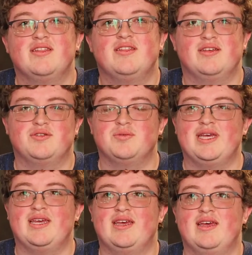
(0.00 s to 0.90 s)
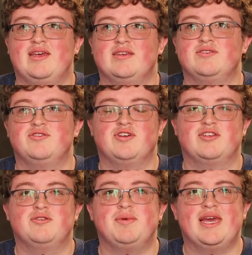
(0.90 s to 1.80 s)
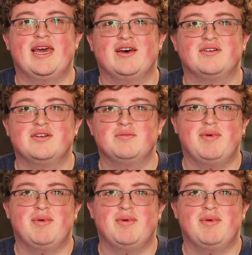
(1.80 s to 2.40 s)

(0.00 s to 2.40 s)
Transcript: this week is "Just Be Held"